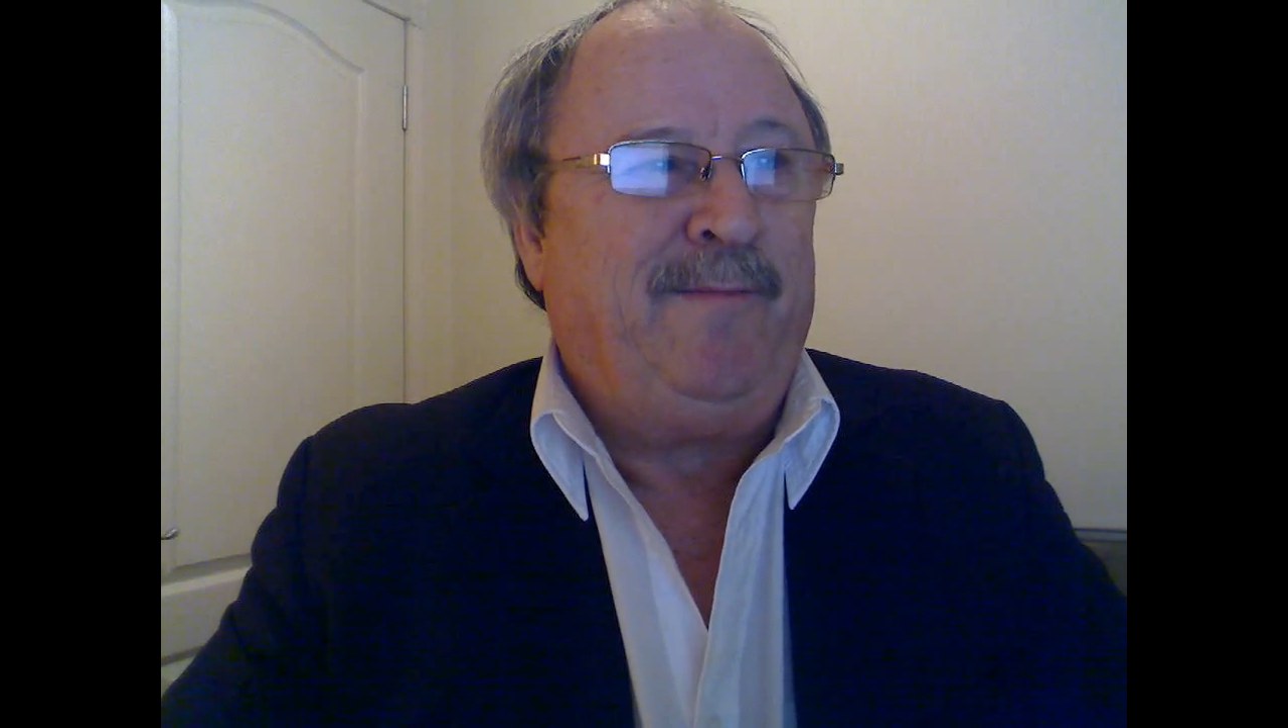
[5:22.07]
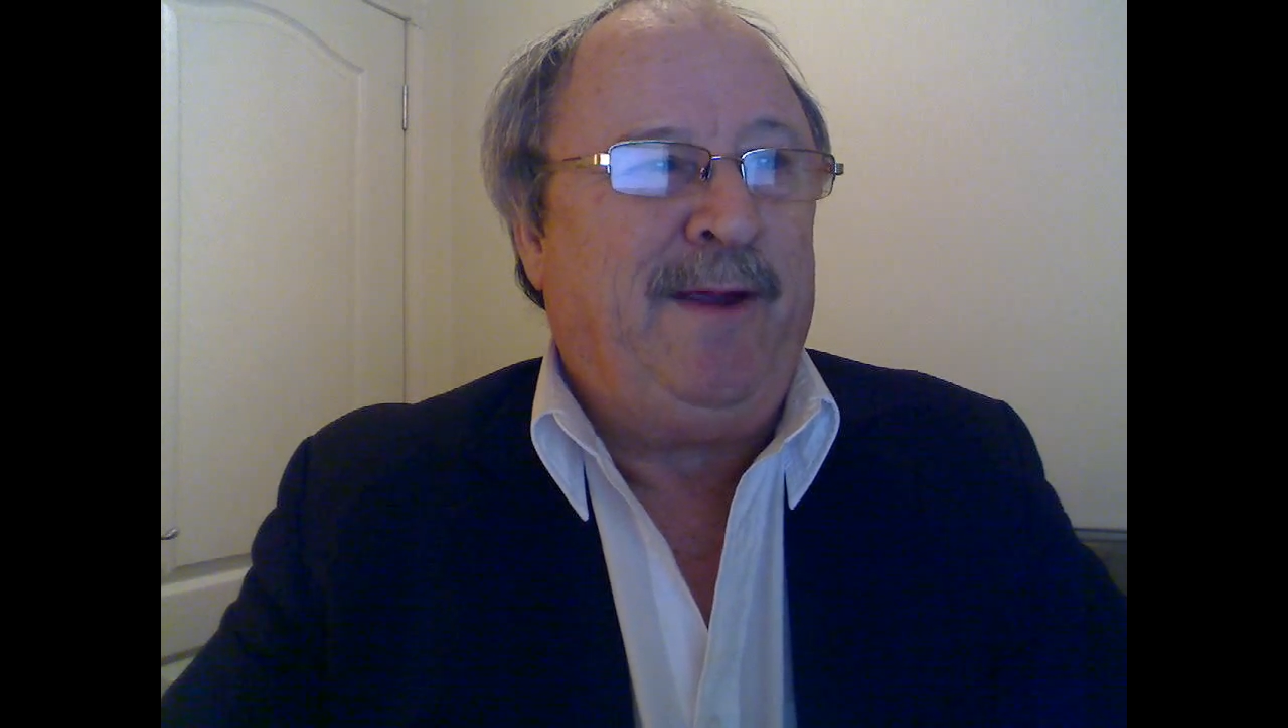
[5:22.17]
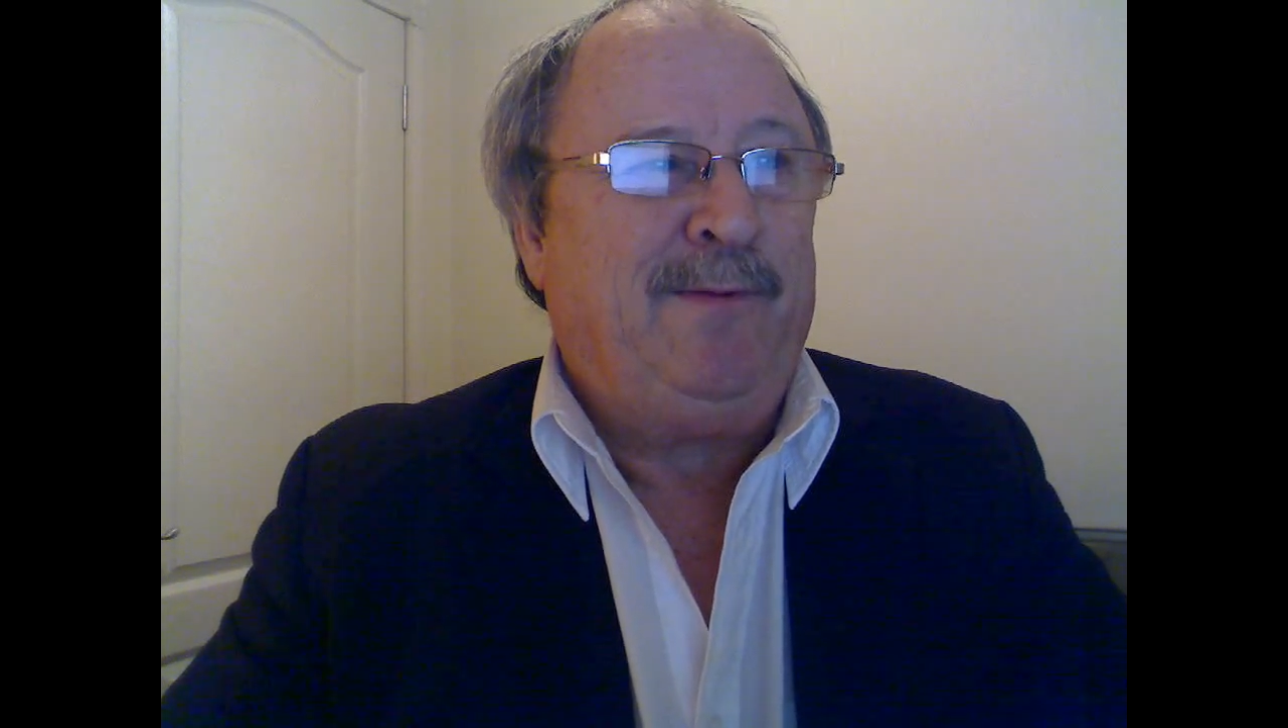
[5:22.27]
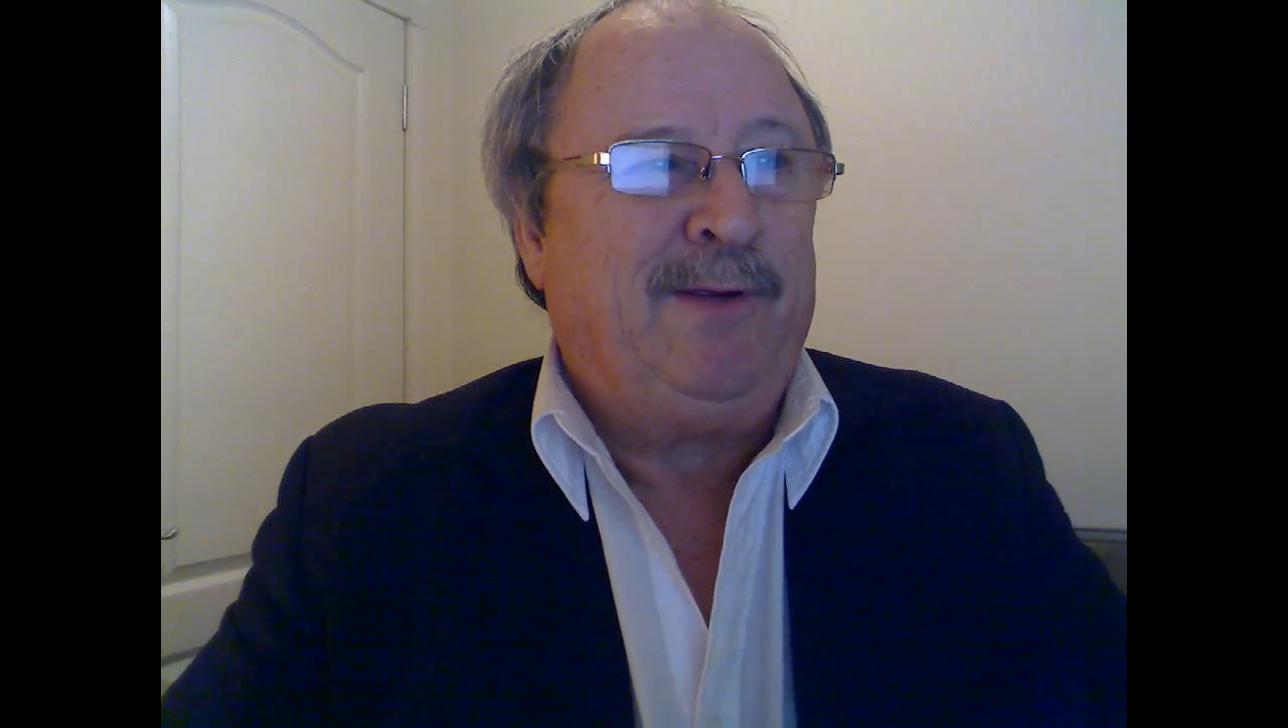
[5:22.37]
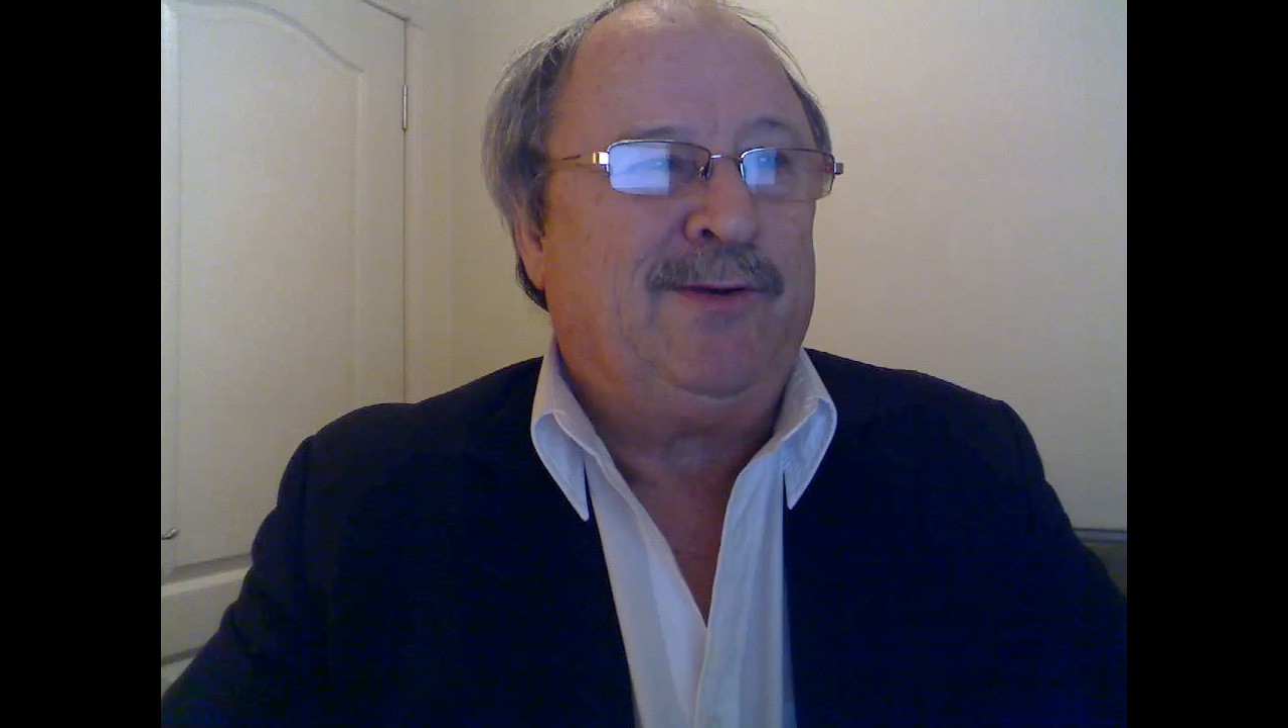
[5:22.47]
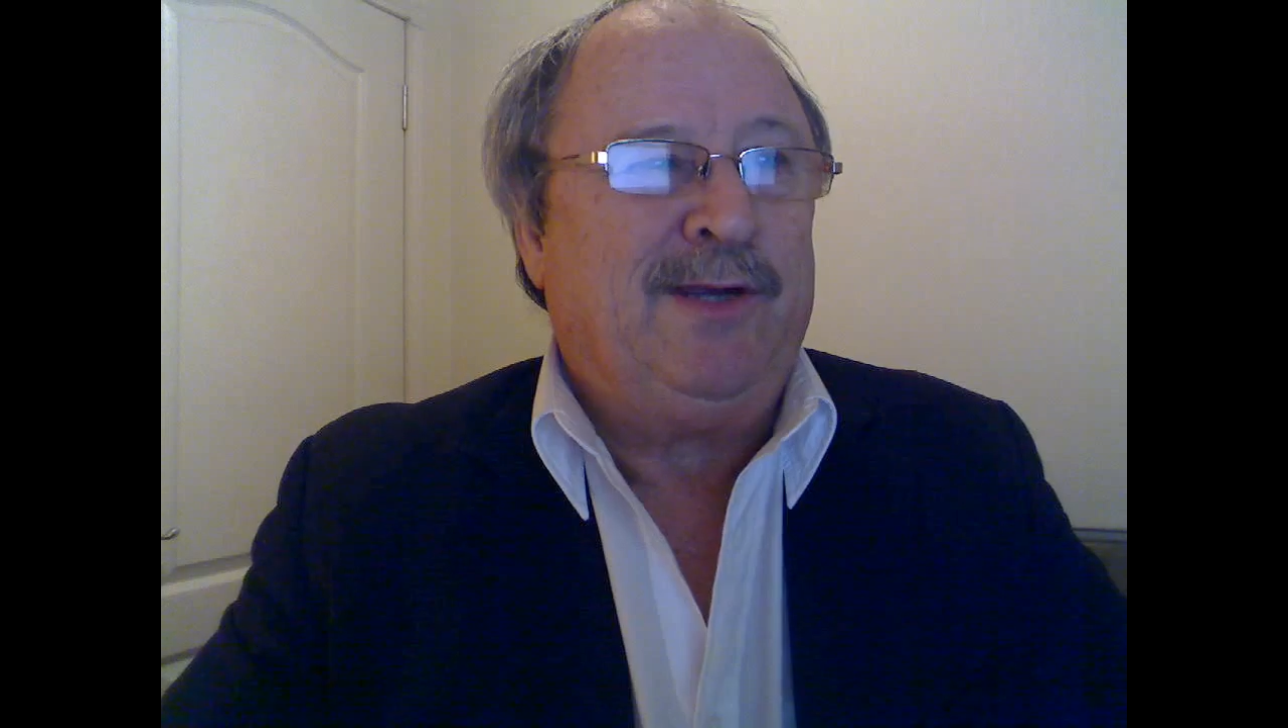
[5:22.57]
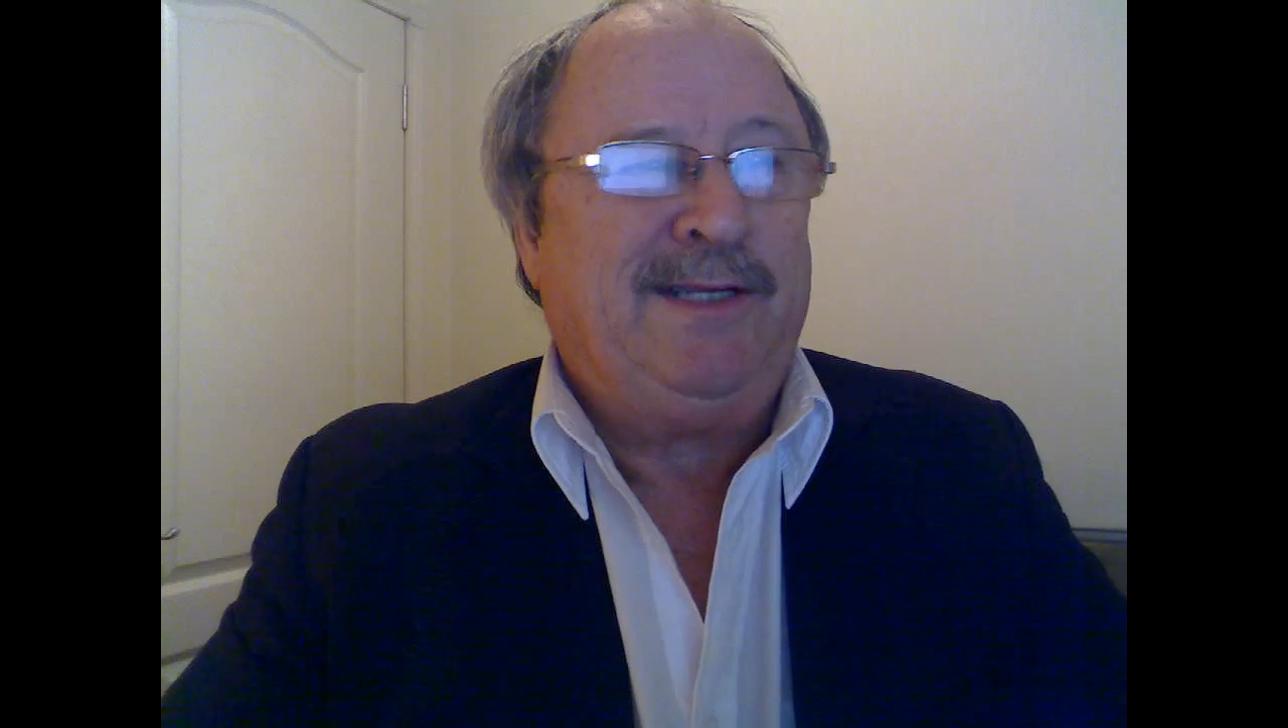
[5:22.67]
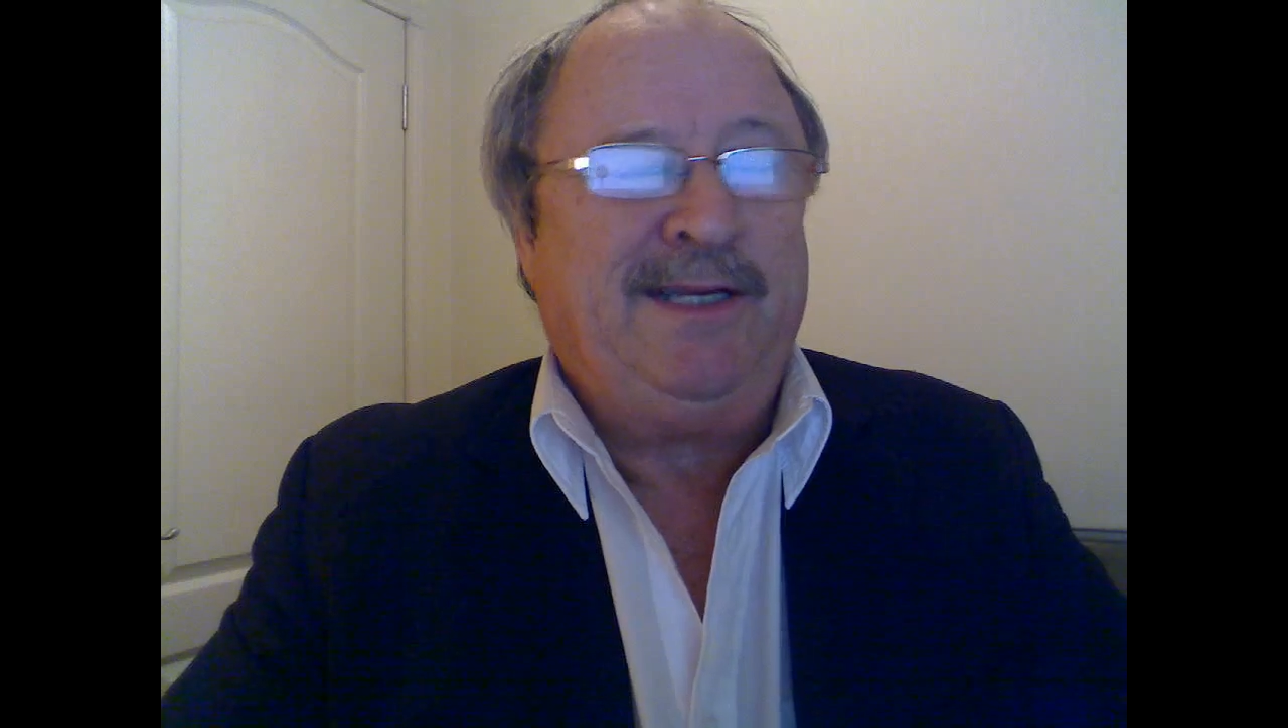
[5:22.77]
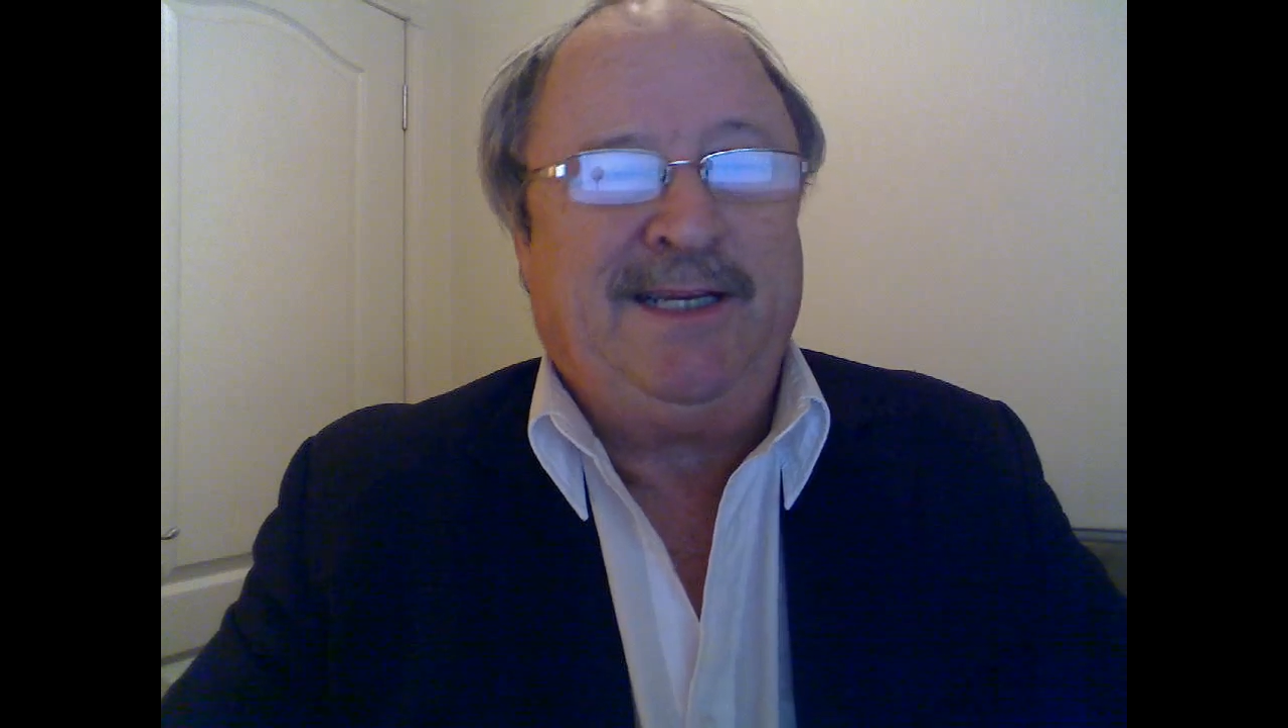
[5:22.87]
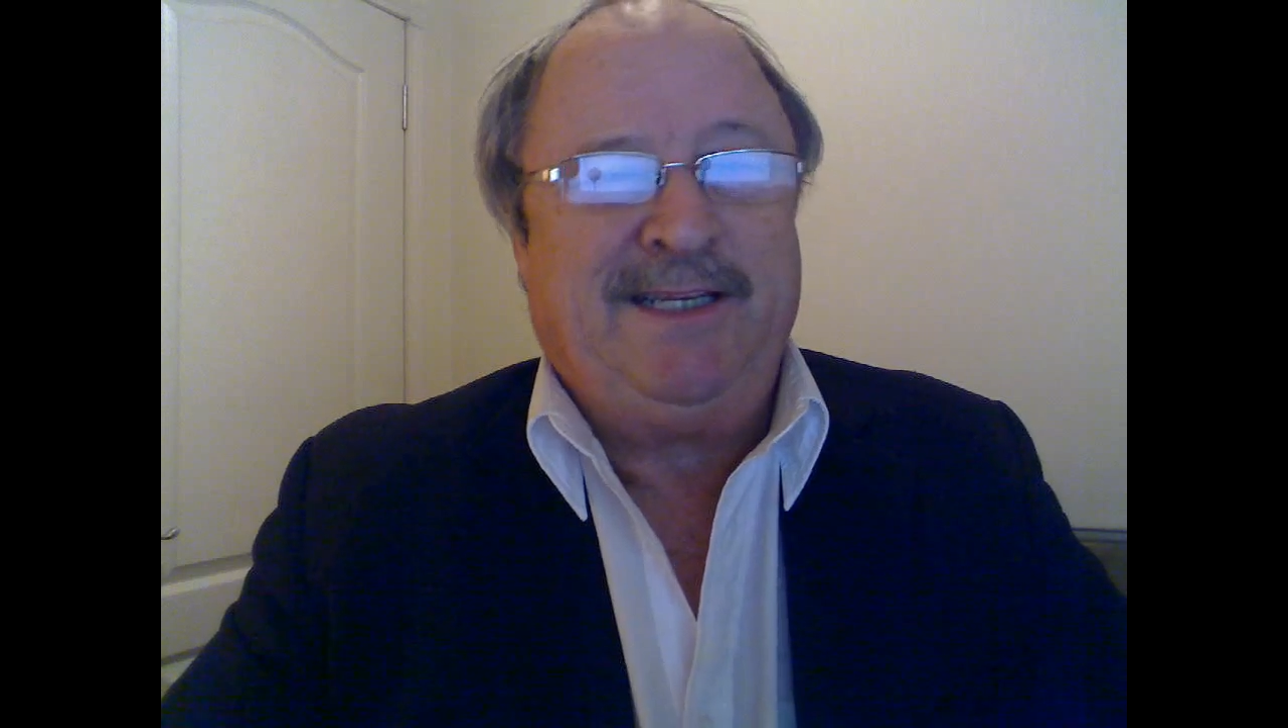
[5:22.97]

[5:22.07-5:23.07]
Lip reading: of people addressing